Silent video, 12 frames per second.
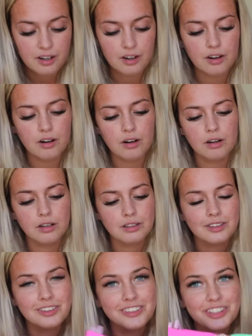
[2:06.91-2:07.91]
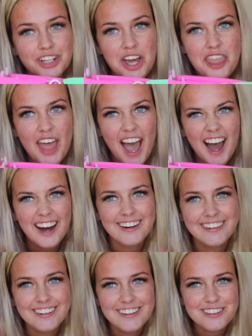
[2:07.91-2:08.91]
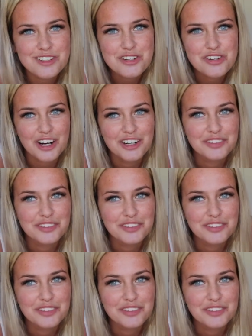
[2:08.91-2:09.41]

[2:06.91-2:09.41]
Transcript: Oh, look at that. Let's go try it